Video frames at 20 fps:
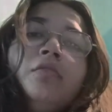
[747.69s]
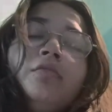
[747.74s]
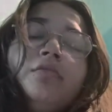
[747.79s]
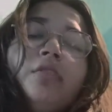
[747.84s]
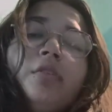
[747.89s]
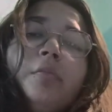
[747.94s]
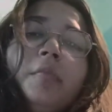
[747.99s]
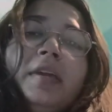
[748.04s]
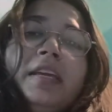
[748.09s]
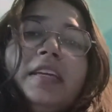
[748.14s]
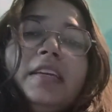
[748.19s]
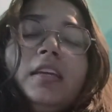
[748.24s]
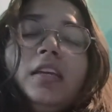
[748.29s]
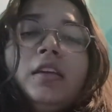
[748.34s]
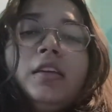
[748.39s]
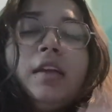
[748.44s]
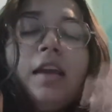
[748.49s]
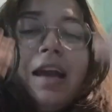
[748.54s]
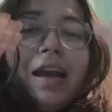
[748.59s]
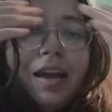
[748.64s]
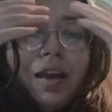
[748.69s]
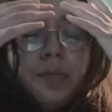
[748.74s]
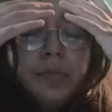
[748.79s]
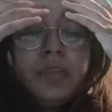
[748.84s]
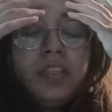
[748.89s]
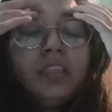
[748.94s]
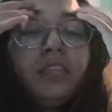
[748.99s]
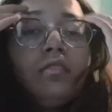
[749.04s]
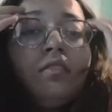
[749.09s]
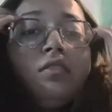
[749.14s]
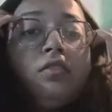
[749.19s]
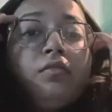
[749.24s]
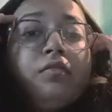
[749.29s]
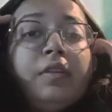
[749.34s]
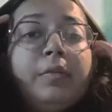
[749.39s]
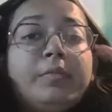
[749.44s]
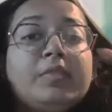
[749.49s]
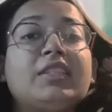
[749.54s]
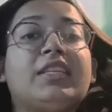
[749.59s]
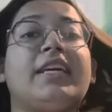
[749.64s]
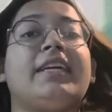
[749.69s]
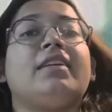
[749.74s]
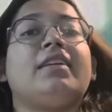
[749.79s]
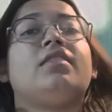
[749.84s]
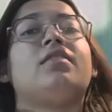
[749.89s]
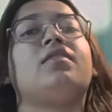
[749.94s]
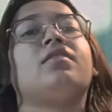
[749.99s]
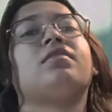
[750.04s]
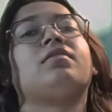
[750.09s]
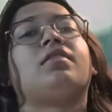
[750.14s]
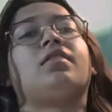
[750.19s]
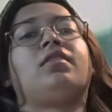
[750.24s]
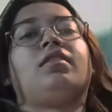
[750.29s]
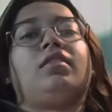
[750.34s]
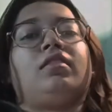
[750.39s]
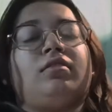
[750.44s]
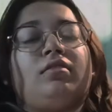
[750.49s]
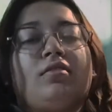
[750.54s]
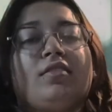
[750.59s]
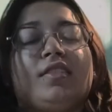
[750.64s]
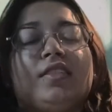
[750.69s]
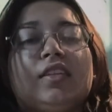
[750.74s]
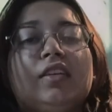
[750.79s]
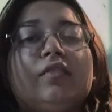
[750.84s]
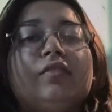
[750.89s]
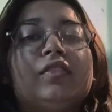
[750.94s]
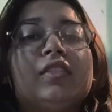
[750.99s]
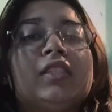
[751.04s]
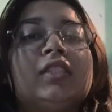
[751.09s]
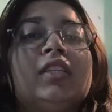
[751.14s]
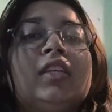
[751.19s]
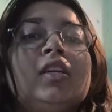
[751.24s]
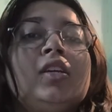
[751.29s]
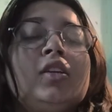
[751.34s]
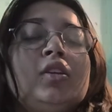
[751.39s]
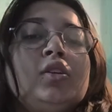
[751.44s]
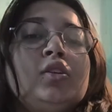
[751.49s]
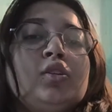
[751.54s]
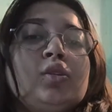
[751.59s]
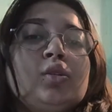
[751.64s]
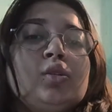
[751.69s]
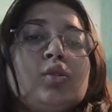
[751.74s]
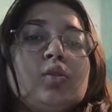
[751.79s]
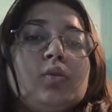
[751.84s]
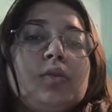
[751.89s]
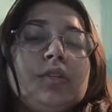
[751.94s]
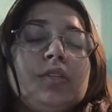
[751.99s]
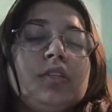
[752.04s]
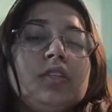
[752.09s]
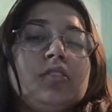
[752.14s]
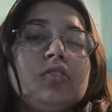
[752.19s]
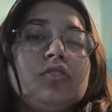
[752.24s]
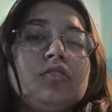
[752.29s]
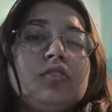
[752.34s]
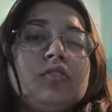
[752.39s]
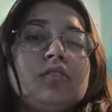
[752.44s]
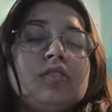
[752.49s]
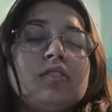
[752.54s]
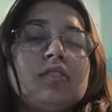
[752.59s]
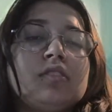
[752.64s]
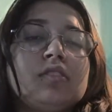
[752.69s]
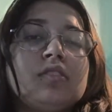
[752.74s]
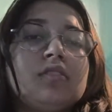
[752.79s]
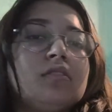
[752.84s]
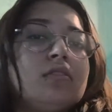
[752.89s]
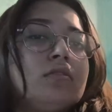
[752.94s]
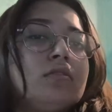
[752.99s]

for making apps and websites and other stuffs. So you can just